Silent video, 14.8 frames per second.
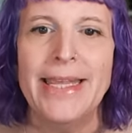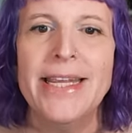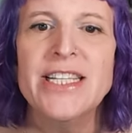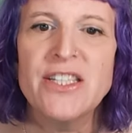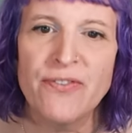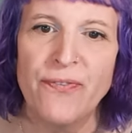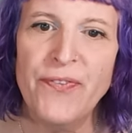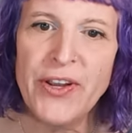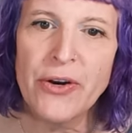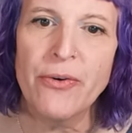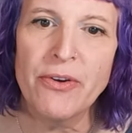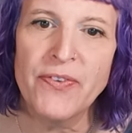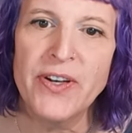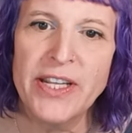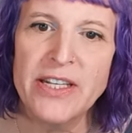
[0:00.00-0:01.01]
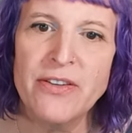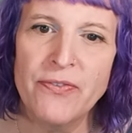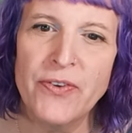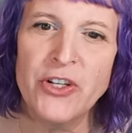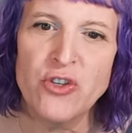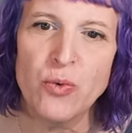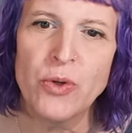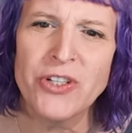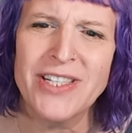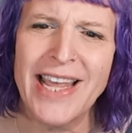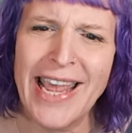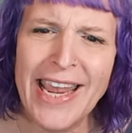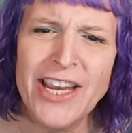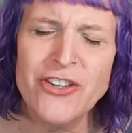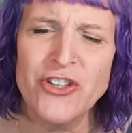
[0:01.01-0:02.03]
It's fear of an individual's
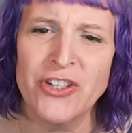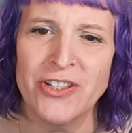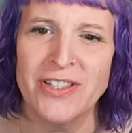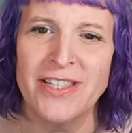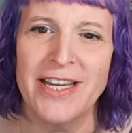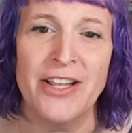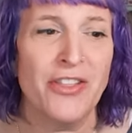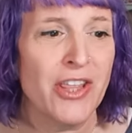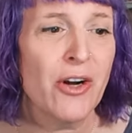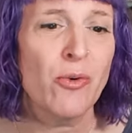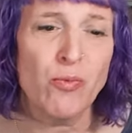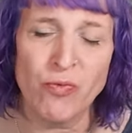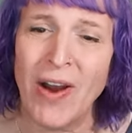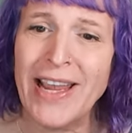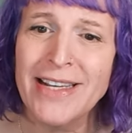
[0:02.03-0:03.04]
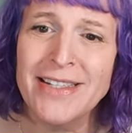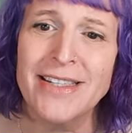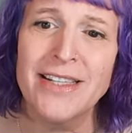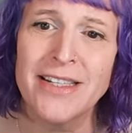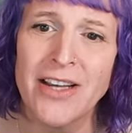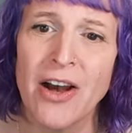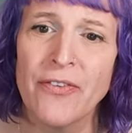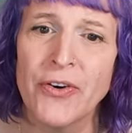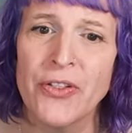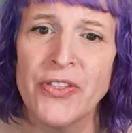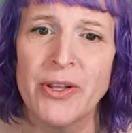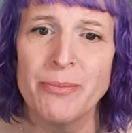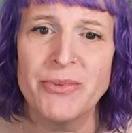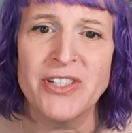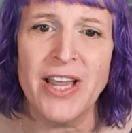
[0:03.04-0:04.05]
agency, their right to govern
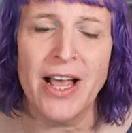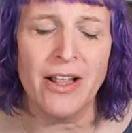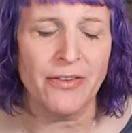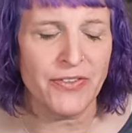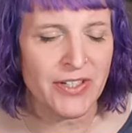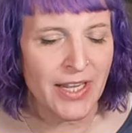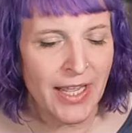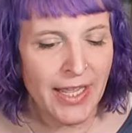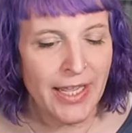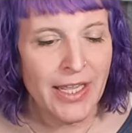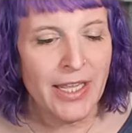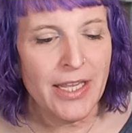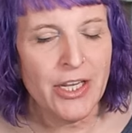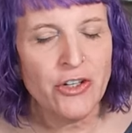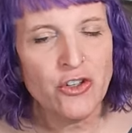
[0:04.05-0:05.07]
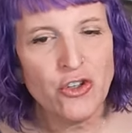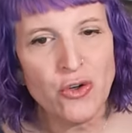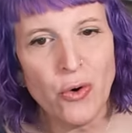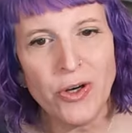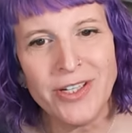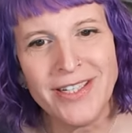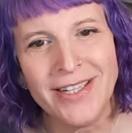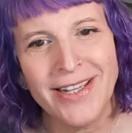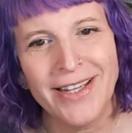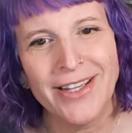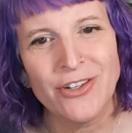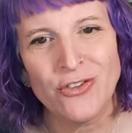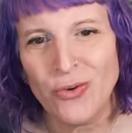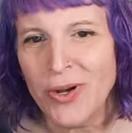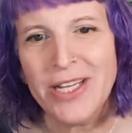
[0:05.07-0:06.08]
themselves. In short,
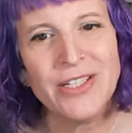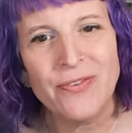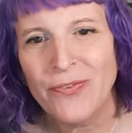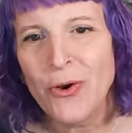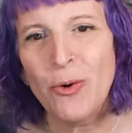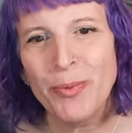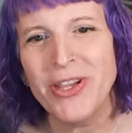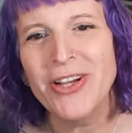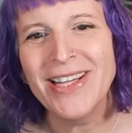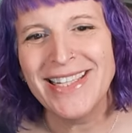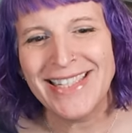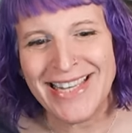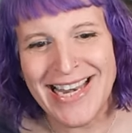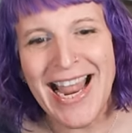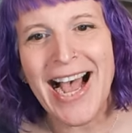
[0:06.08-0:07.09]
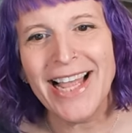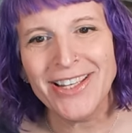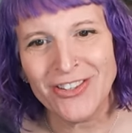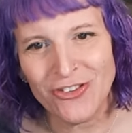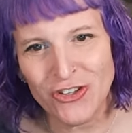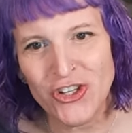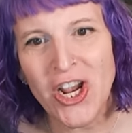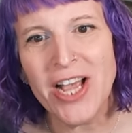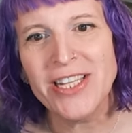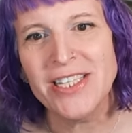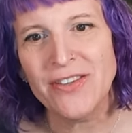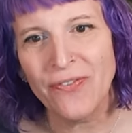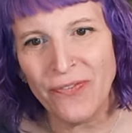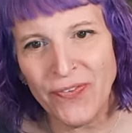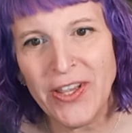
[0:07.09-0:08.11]
transphobia is not
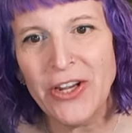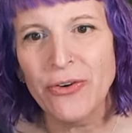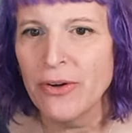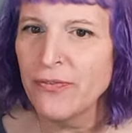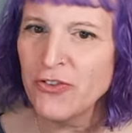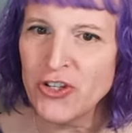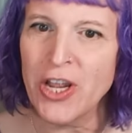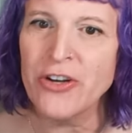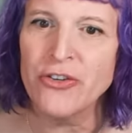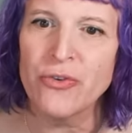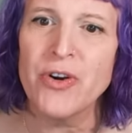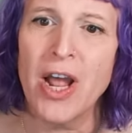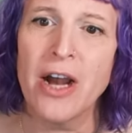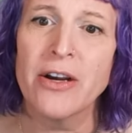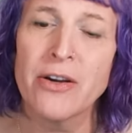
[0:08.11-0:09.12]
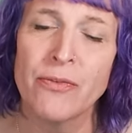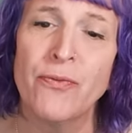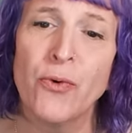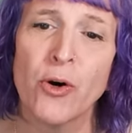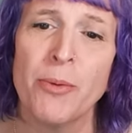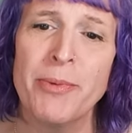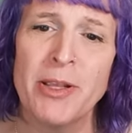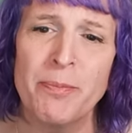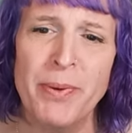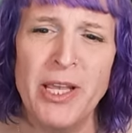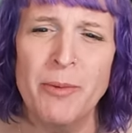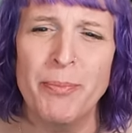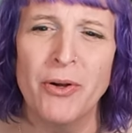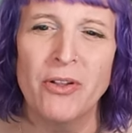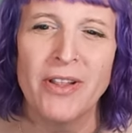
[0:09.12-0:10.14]
just fear of gender nonconforming
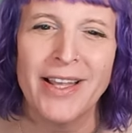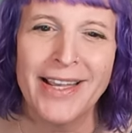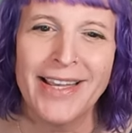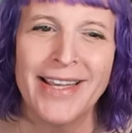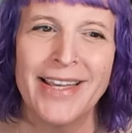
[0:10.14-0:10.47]
people.